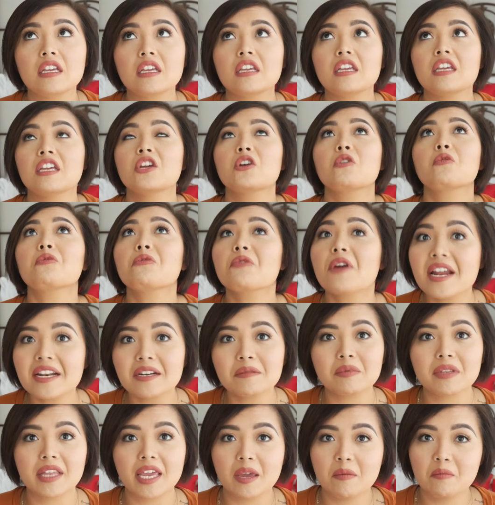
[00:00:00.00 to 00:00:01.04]

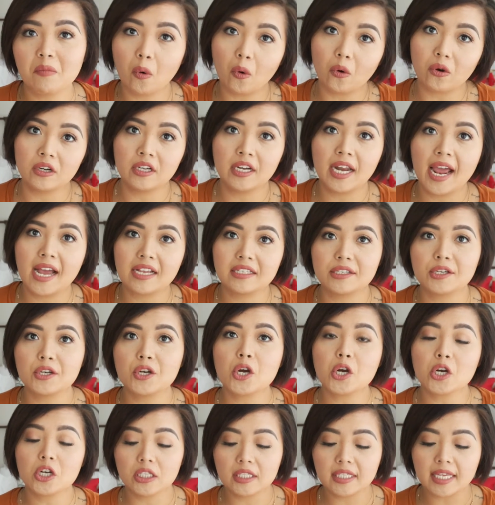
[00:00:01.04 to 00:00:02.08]
incredibly important as a
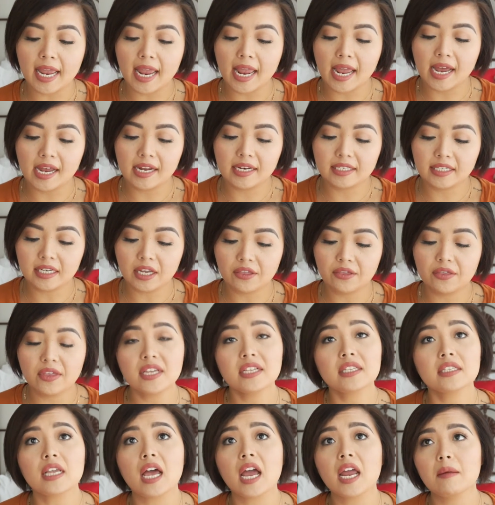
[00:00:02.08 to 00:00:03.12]
nurse, and
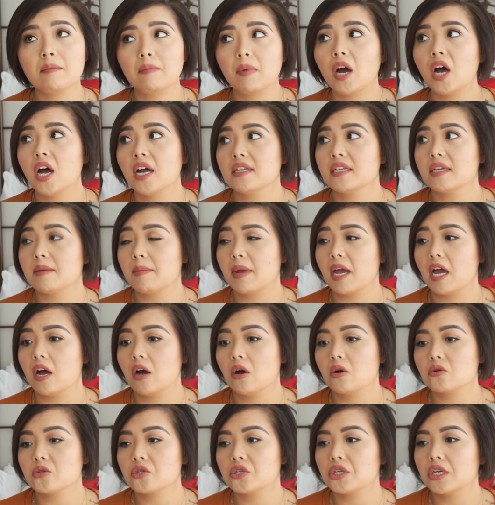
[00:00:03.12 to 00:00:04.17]
this I bought
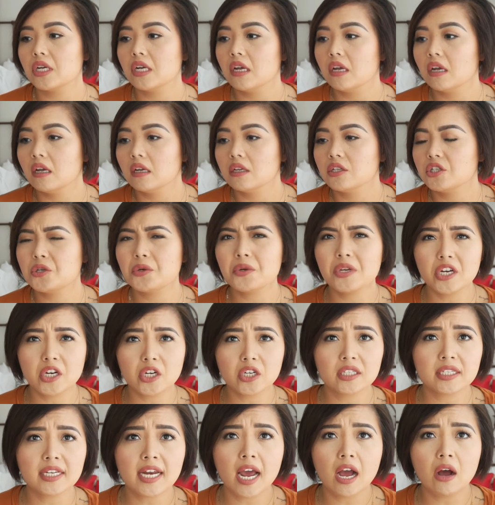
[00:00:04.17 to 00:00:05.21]
about 2
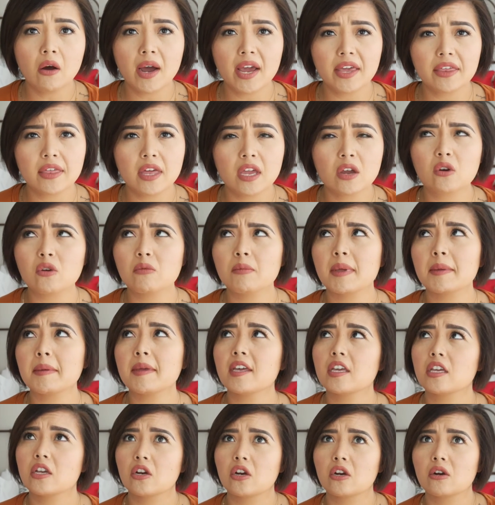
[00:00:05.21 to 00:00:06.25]
years now, I think, or maybe
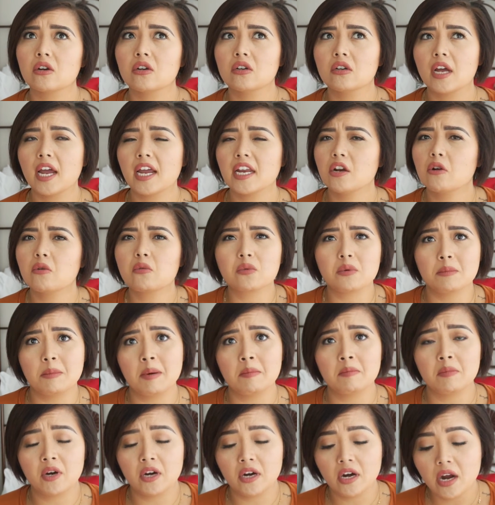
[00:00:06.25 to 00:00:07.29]
a year, I don't
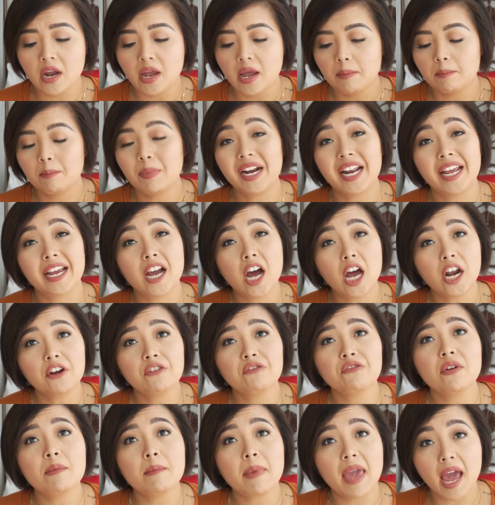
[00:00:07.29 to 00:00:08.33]
remember, but I got it
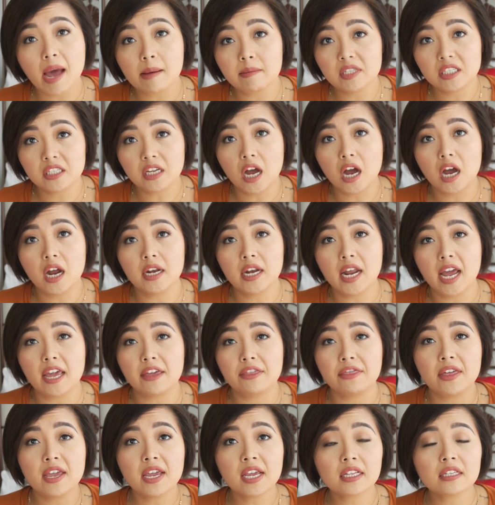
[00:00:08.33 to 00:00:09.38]
from Amazon. I
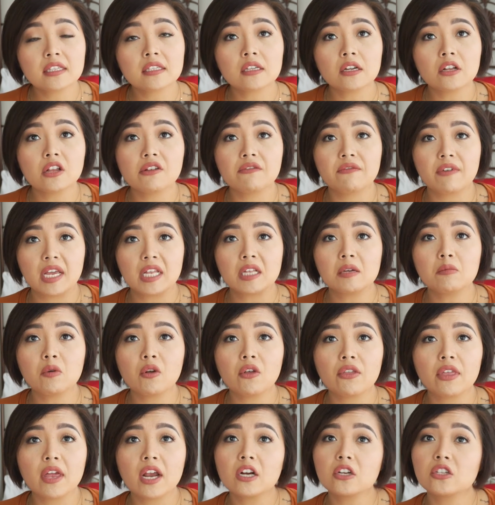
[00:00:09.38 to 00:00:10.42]
think it's still available
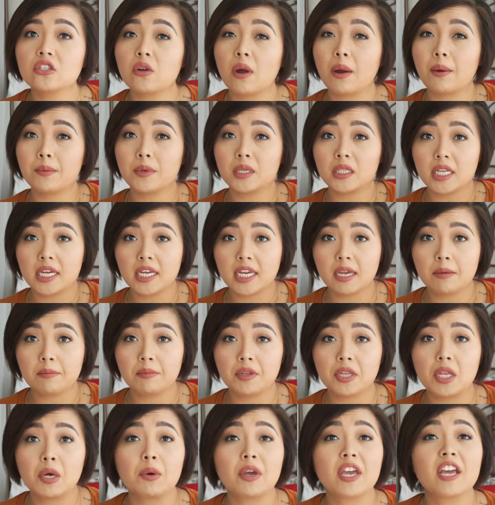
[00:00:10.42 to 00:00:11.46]
there, so I will link it
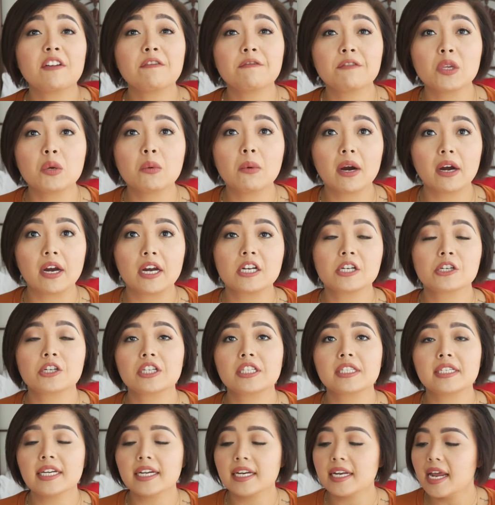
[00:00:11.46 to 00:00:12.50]
below if you are
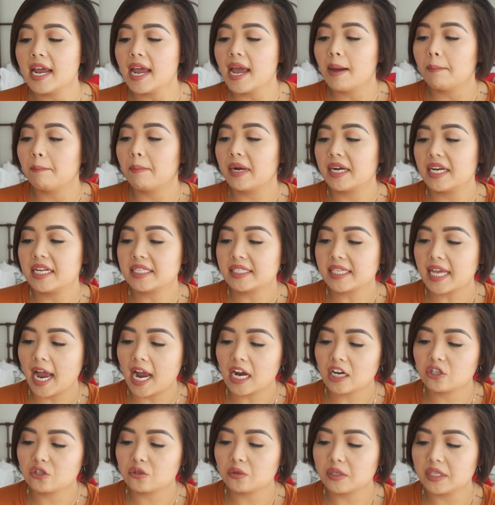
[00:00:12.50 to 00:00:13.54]
interested, but it's
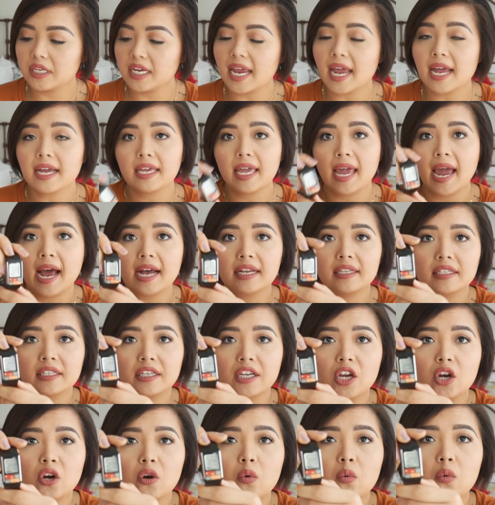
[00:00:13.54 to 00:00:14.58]
actually a
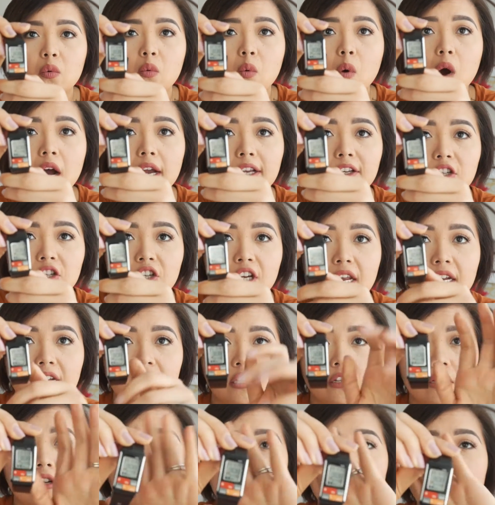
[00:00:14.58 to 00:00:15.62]
Casio watch, and it
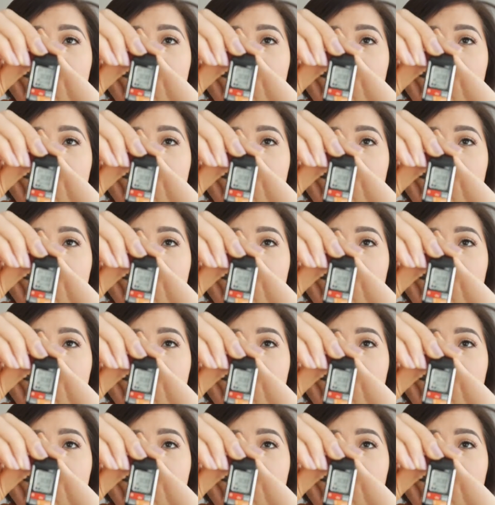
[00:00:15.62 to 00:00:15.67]
looks